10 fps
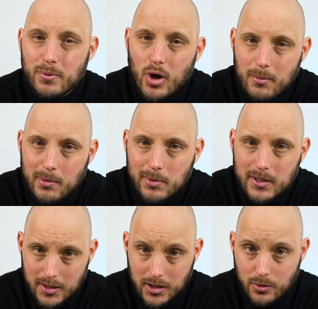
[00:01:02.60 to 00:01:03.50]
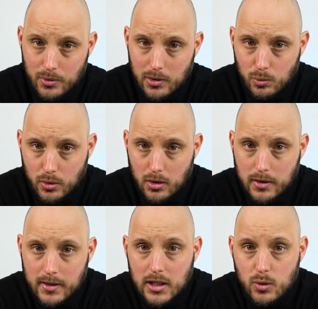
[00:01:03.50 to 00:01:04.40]
probably in the real
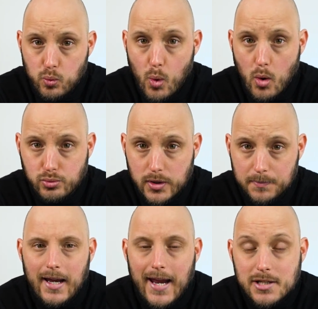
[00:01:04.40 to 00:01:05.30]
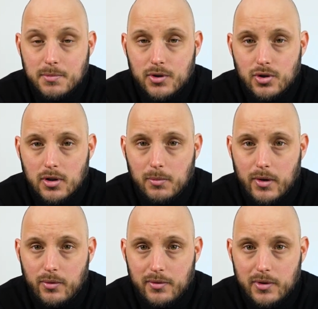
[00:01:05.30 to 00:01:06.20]
world it won't. As mentioned in my
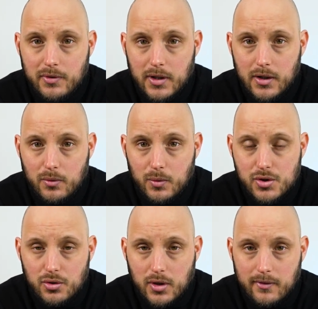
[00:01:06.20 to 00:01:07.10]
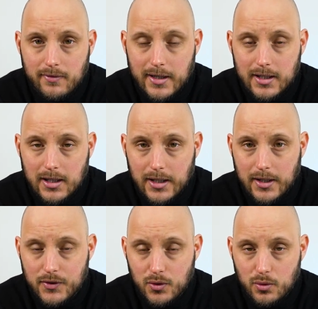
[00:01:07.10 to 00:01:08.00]
review video, which you can find a
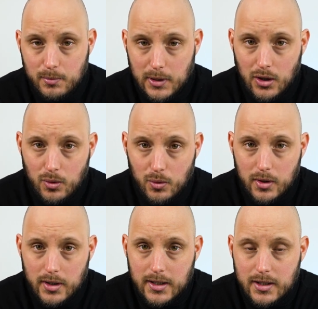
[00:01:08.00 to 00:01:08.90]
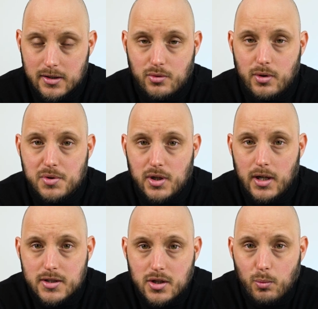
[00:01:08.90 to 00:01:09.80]
link to below in the description
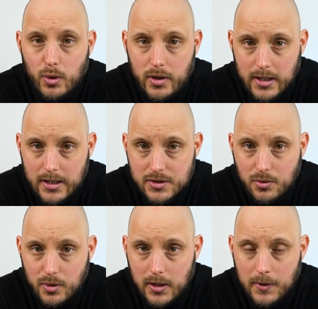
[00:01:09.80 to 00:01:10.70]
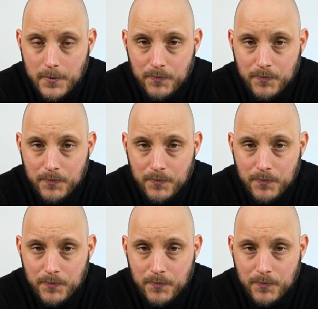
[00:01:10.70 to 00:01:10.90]
and somewhere in the screen,